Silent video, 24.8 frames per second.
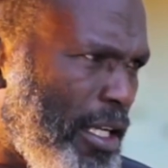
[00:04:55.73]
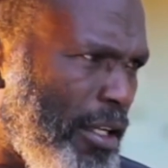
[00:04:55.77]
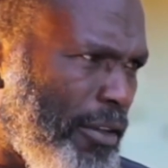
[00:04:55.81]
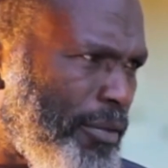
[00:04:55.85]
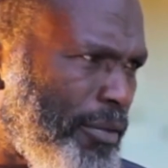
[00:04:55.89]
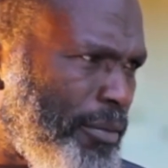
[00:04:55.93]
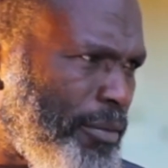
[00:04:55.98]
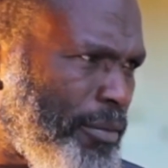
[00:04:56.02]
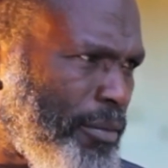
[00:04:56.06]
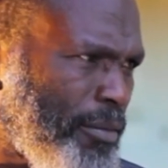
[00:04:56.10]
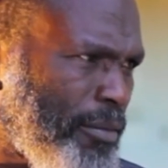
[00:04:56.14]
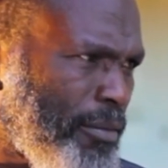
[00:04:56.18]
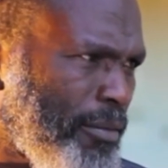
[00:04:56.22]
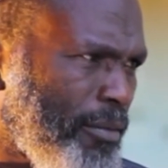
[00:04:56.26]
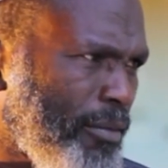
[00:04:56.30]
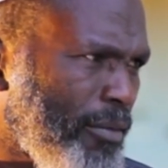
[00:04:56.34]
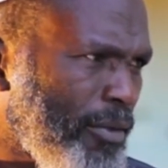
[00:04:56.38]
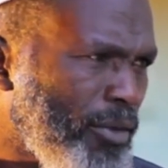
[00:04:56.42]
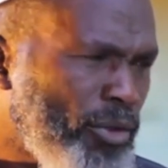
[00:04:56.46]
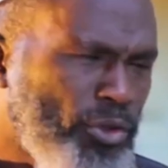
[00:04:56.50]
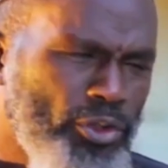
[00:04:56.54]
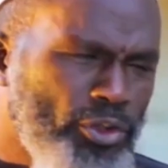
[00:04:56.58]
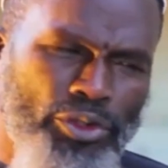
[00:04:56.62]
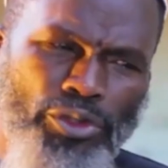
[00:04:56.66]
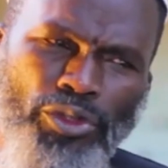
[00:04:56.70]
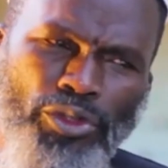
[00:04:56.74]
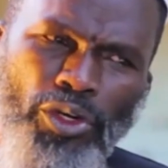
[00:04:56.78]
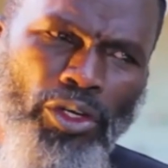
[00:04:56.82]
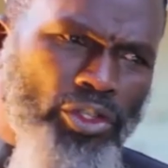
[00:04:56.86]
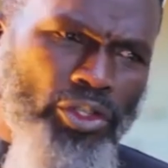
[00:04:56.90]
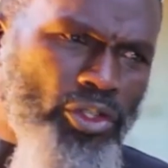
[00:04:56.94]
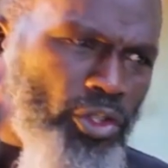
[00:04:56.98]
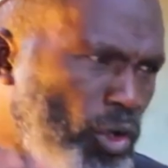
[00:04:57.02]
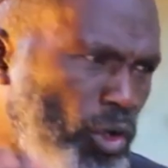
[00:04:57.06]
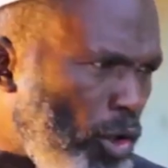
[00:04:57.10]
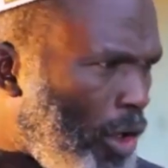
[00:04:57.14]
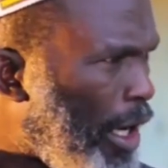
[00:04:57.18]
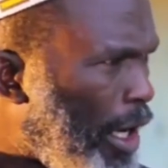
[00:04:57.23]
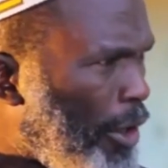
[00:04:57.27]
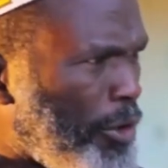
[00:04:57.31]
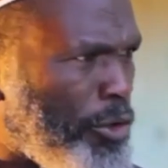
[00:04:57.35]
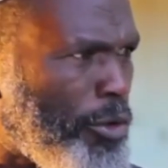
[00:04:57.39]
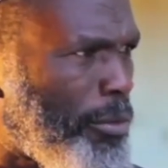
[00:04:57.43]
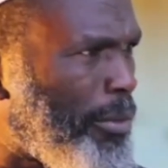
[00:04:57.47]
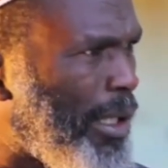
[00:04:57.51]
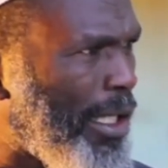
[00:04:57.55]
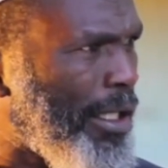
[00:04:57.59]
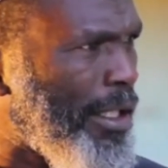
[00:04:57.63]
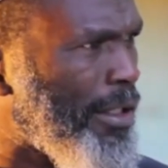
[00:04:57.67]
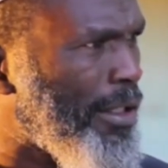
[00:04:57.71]
yourself. You don't know how
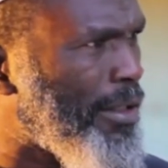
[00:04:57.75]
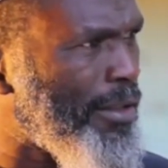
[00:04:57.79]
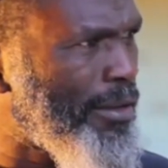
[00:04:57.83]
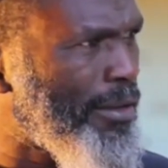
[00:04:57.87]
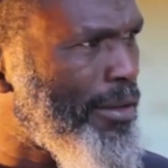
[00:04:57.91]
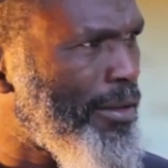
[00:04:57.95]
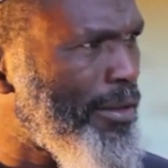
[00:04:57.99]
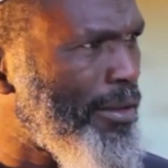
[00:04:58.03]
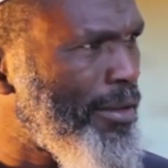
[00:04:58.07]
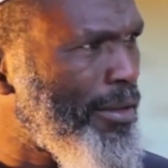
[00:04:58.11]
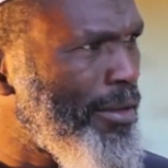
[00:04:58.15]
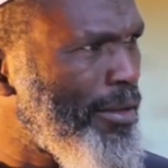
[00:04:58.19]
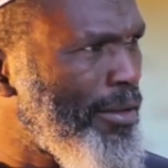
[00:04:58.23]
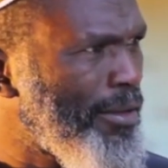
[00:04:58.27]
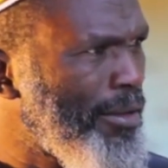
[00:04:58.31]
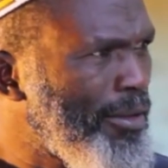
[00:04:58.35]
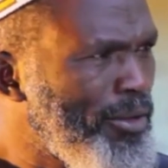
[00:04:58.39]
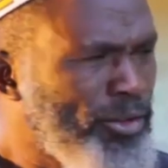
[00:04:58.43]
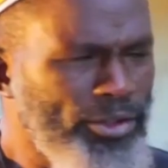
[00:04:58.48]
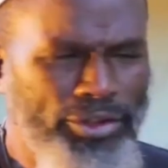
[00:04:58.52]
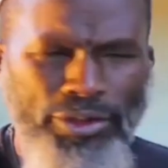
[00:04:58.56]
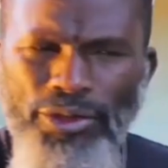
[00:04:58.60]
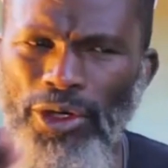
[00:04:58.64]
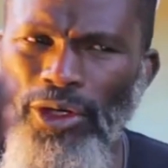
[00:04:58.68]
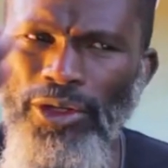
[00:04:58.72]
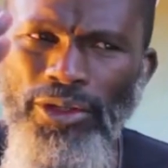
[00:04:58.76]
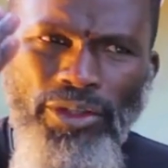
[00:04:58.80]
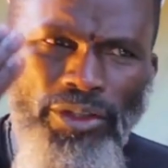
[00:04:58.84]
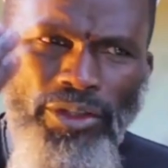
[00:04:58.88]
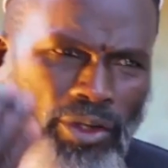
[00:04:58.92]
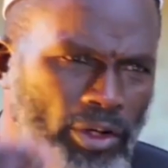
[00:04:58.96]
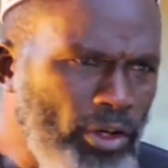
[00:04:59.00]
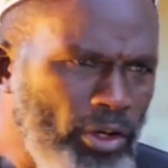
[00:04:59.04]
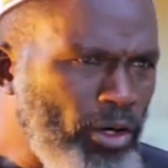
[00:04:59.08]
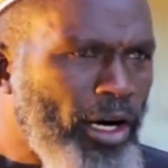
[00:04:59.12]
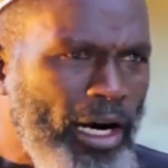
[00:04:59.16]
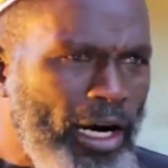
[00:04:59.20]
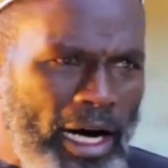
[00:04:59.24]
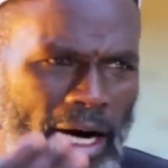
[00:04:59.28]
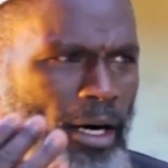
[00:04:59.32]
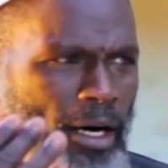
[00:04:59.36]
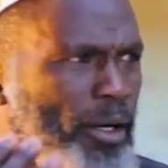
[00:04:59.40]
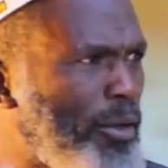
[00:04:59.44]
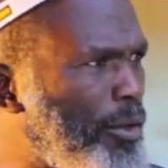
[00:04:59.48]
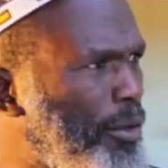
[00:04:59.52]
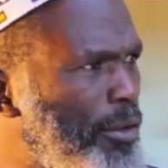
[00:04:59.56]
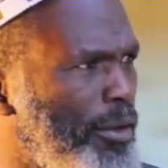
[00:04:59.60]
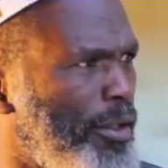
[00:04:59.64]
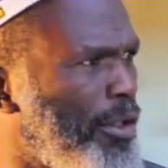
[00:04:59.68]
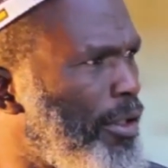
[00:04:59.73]
to market. You don't know
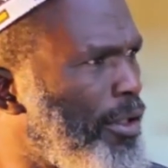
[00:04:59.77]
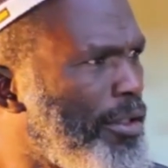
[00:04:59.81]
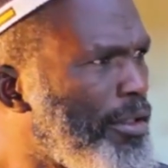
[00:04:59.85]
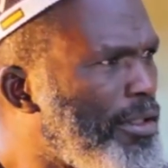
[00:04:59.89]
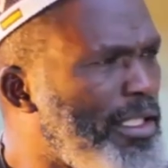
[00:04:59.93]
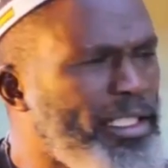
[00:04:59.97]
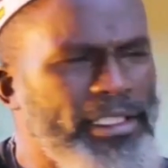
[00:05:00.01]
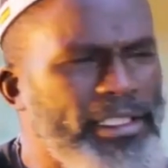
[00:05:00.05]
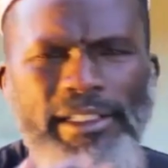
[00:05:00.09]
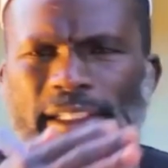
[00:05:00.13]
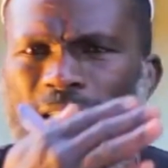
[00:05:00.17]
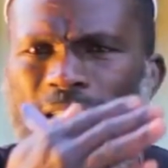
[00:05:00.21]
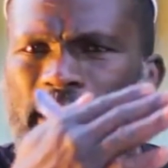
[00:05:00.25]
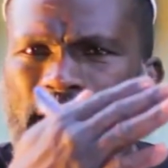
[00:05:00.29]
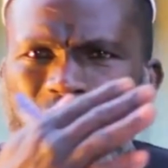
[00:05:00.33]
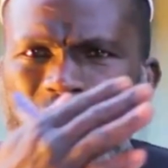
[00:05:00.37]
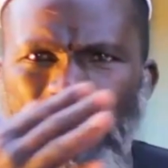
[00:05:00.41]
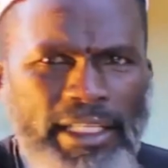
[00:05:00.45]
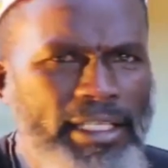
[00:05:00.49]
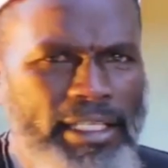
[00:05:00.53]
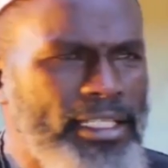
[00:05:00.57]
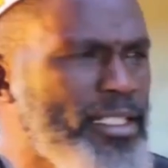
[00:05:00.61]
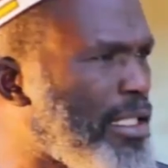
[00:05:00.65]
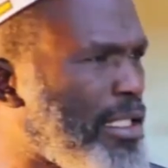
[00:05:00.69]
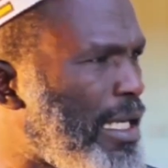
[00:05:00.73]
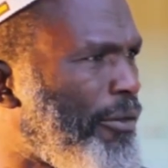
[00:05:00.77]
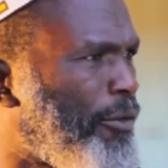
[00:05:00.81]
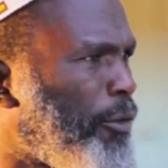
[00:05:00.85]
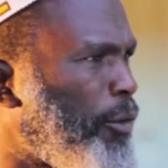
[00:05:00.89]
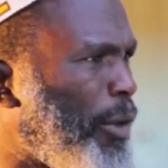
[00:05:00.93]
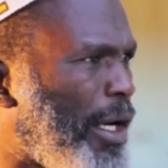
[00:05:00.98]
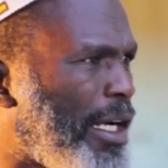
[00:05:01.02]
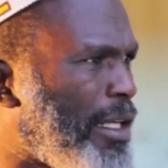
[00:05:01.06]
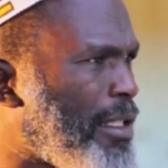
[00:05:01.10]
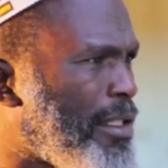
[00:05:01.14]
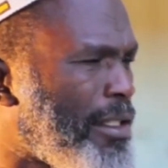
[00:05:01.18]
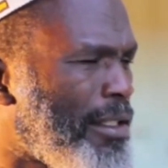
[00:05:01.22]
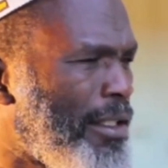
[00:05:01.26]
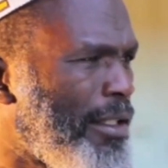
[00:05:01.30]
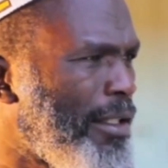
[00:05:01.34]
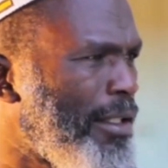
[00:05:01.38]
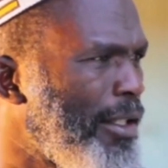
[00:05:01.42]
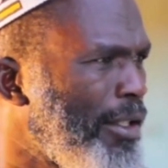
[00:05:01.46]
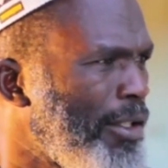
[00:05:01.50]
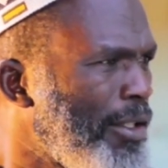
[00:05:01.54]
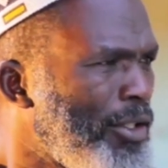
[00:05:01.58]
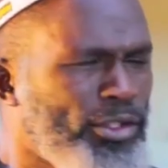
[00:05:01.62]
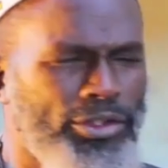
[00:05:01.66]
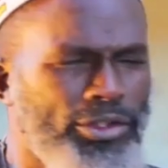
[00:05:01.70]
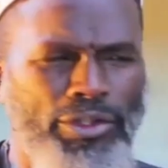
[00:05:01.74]
how this stuff works.
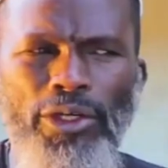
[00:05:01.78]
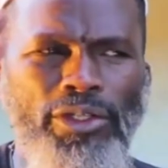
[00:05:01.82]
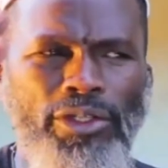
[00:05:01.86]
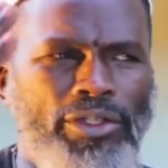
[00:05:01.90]
You